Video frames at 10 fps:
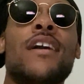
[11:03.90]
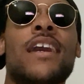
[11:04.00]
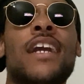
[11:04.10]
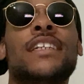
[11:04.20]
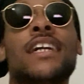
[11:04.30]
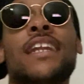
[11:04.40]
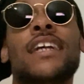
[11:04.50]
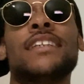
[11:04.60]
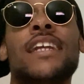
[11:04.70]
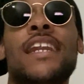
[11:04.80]
I'll catch y'all
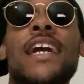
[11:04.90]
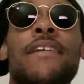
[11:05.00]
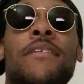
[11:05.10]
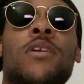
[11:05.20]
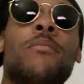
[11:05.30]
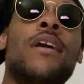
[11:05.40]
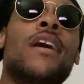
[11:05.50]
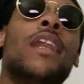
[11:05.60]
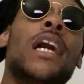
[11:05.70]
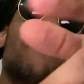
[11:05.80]
niggas in the next video,
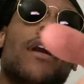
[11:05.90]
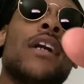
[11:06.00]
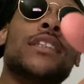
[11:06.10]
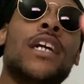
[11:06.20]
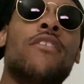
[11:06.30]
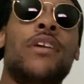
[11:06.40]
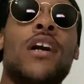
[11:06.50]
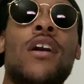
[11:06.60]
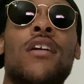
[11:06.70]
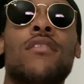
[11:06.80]
man. Love y'all self,
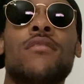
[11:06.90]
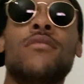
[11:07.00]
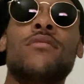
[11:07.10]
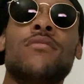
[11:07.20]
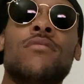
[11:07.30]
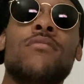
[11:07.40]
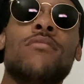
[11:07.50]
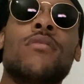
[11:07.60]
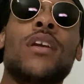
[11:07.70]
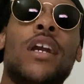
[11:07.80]
y'all.
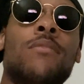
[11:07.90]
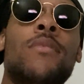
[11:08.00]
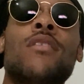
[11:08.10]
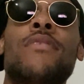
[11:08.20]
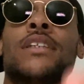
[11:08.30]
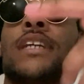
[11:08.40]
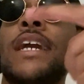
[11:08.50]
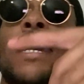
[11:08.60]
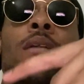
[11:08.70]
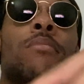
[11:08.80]
The motherfuckers out
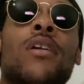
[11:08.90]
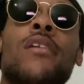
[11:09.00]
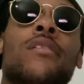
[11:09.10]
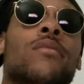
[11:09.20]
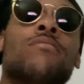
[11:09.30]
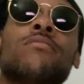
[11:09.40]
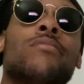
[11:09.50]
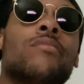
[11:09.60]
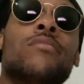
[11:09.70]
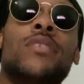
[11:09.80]
here, bro.
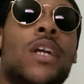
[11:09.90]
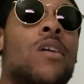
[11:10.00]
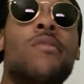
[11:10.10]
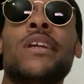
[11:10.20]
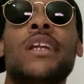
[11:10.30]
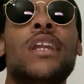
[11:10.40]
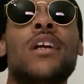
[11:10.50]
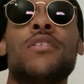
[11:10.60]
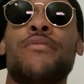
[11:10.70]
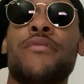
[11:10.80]
They don't really love
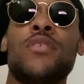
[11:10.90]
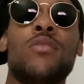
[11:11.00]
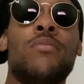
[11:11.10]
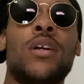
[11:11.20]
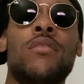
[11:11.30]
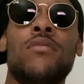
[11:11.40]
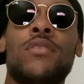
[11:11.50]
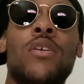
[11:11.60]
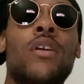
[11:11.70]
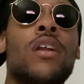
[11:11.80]
you for real, bro.
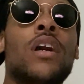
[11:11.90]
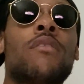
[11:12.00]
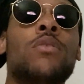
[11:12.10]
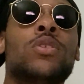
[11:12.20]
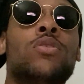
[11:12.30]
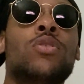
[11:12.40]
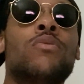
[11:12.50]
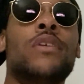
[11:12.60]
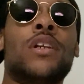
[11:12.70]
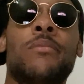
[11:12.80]
They don't even love what you do
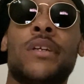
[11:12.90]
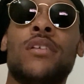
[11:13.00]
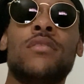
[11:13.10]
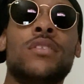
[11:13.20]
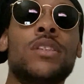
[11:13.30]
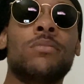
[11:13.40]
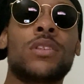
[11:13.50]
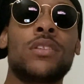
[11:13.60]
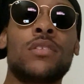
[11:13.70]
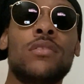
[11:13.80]
for them, man. You know what I'm
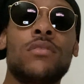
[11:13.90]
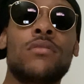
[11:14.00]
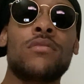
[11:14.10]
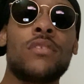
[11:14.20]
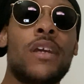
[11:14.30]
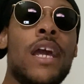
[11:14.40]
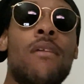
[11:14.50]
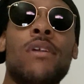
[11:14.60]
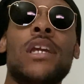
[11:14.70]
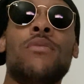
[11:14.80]
saying? They not
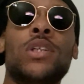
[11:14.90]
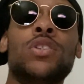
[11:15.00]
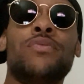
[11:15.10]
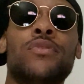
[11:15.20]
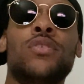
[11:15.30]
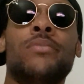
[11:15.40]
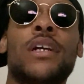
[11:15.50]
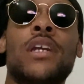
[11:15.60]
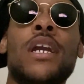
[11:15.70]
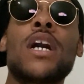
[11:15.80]
really with you for real, bro.
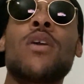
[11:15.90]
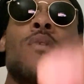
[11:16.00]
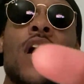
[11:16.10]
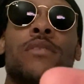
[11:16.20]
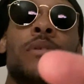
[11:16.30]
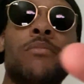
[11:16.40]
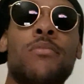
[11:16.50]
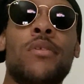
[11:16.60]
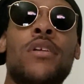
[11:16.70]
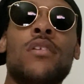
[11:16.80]
You got to watch people,
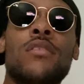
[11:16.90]
bro.